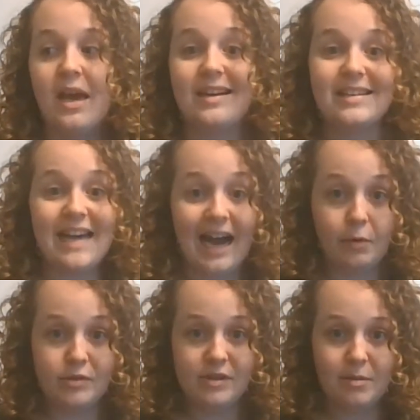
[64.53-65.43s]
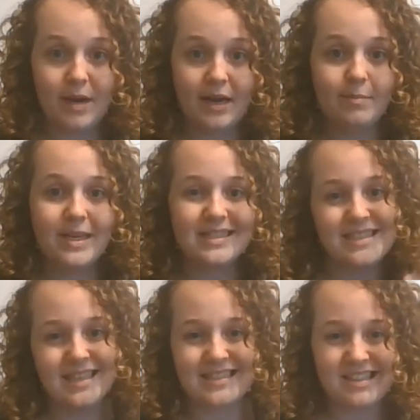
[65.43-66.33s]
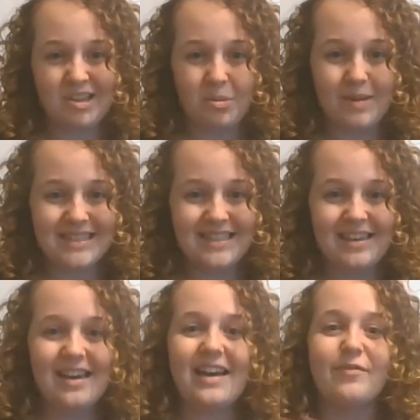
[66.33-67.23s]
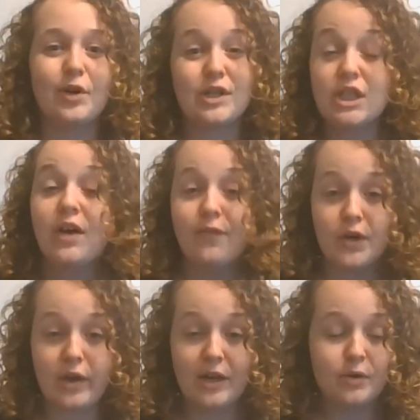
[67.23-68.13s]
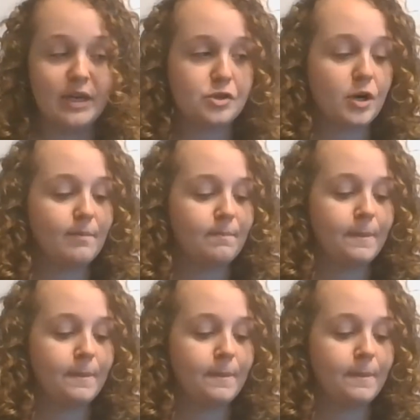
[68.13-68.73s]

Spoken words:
and a towel nearby because this gets a little messy for its volcano nature.